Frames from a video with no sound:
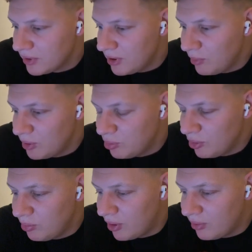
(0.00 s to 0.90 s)
I'm on
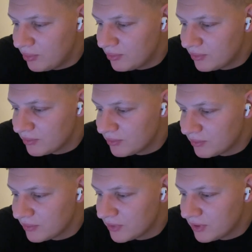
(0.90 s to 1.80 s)
pool, bro.
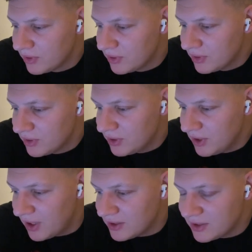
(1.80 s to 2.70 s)

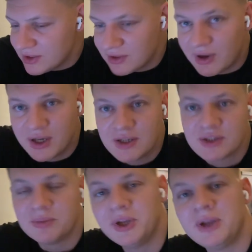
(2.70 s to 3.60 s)
Yeah, I think Slovakia is
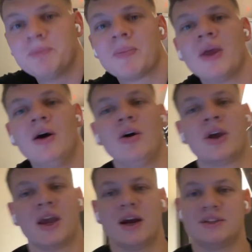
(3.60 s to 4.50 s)
competing.
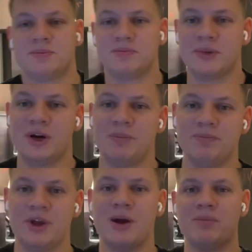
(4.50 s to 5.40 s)
Okay, guys.
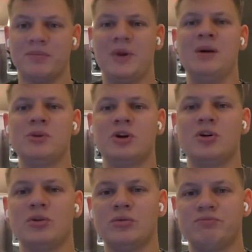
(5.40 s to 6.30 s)
Um, yeah, I'm gonna
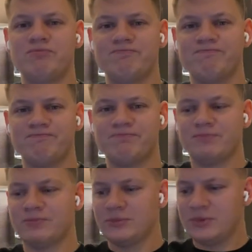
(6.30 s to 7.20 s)
go
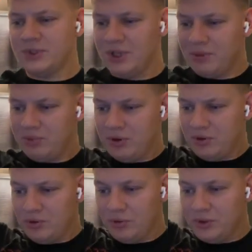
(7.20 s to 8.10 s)
to sleep.
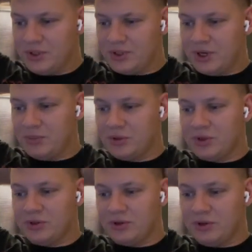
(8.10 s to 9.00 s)
Who wins, Raymond
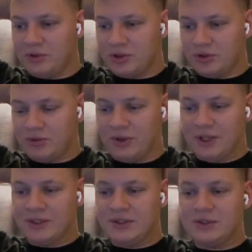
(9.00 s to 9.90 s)
Antonovich or the
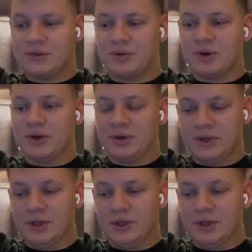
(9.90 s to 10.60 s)
Vlad the Destroyer?